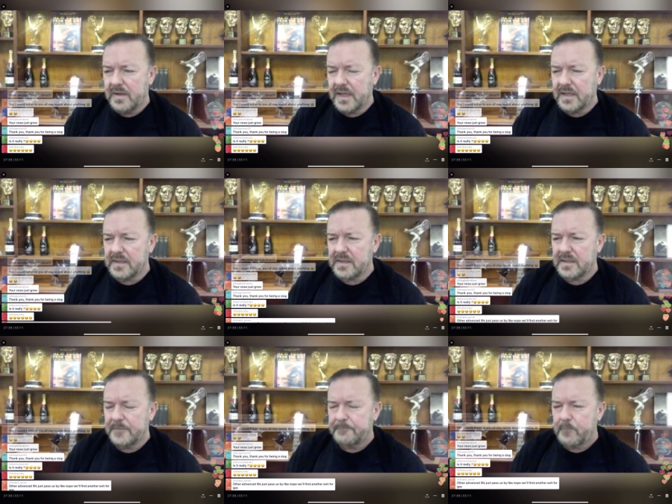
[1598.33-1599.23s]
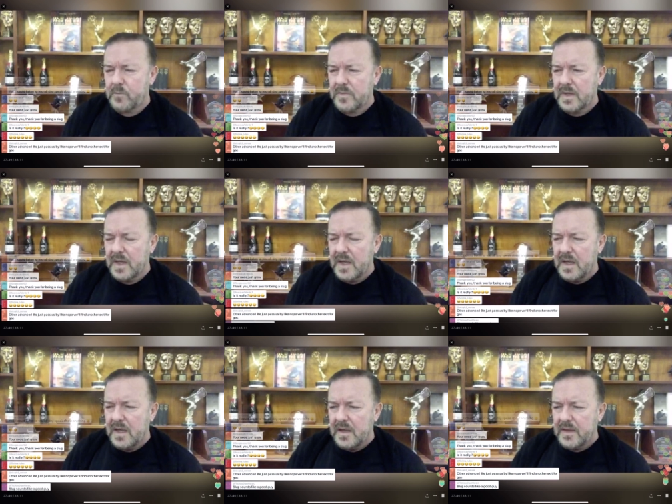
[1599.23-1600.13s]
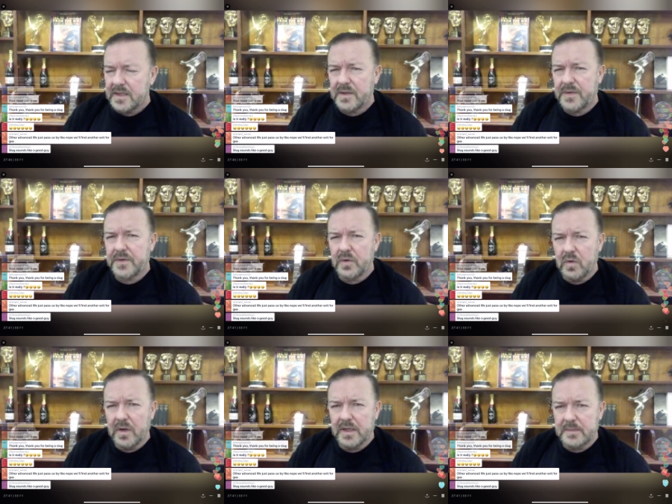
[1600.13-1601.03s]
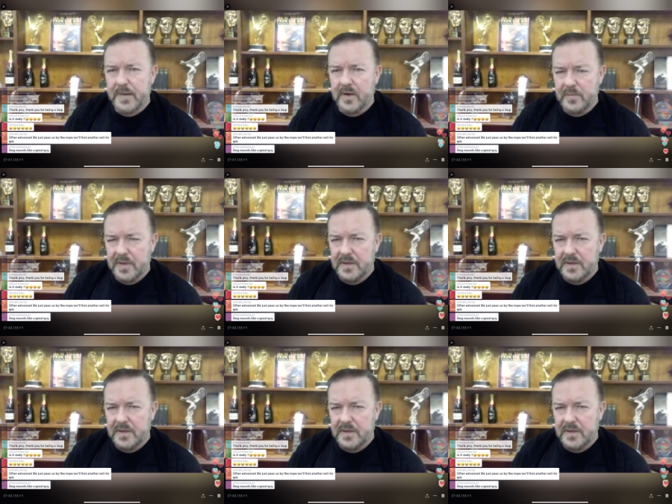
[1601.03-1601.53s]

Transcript: That's a thought experiment.